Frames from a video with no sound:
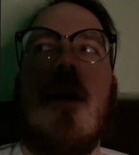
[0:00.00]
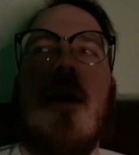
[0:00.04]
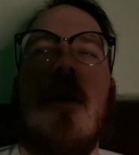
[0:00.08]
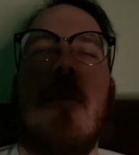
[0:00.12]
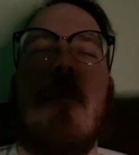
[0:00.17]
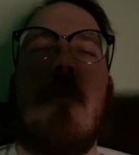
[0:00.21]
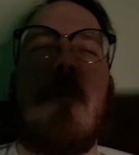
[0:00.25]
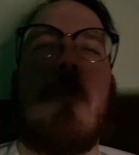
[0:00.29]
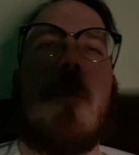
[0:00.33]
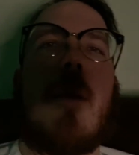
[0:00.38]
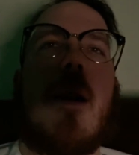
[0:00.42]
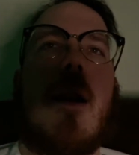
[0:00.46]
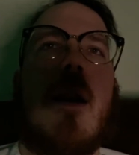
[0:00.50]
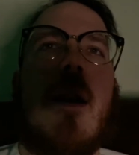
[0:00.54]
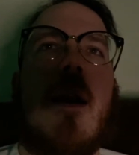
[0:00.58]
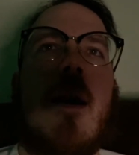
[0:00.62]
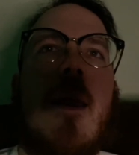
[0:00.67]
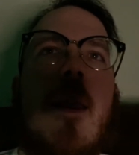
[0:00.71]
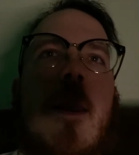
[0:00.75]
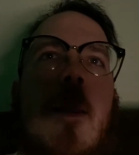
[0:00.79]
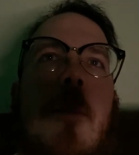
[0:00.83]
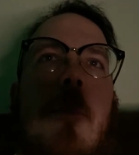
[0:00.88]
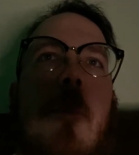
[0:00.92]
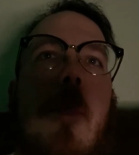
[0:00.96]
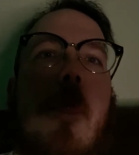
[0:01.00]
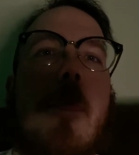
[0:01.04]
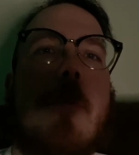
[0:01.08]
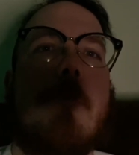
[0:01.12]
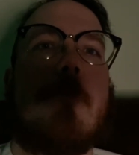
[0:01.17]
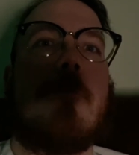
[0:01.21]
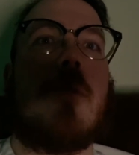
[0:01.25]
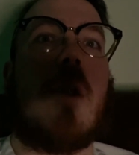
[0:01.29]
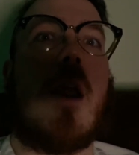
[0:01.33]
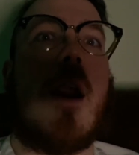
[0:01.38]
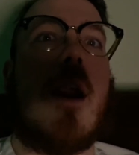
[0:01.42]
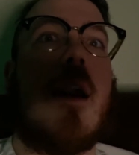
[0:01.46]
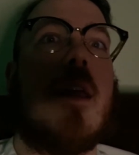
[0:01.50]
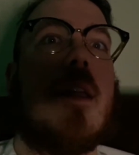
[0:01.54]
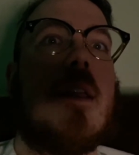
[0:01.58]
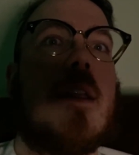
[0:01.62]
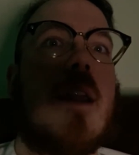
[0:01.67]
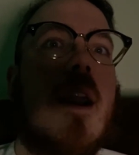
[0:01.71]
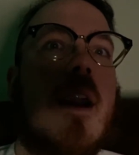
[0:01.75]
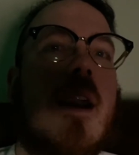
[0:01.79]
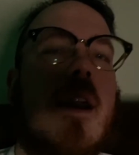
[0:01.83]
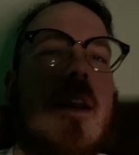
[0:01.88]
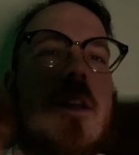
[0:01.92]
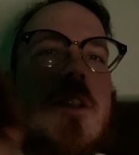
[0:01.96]
my Prying
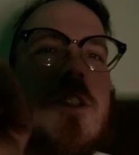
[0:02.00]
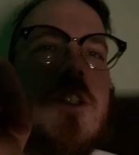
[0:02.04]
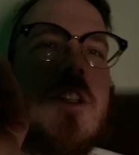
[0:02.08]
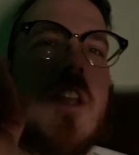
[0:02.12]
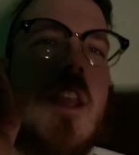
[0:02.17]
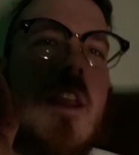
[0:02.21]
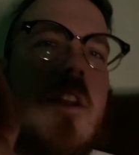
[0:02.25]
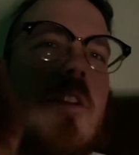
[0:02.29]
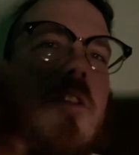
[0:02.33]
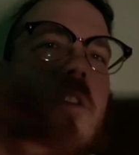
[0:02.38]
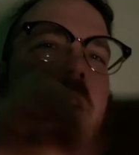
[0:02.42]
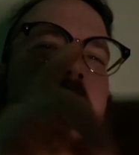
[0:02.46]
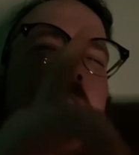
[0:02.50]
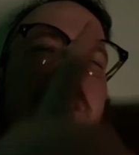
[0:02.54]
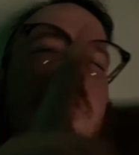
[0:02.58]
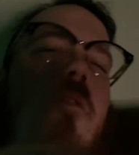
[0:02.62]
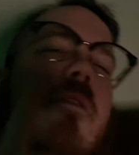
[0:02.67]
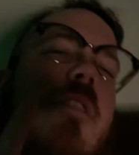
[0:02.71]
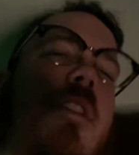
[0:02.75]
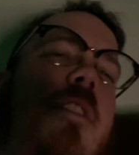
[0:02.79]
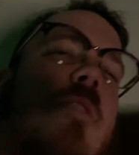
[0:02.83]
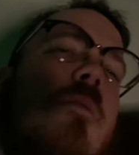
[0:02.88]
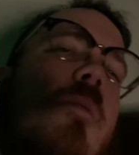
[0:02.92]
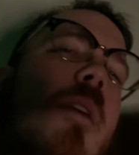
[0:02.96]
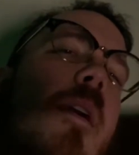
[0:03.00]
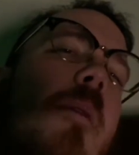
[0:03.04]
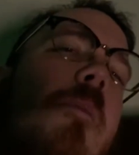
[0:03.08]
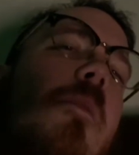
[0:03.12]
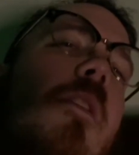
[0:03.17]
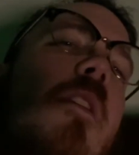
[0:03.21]
Eyes channel. And the reason why I'm going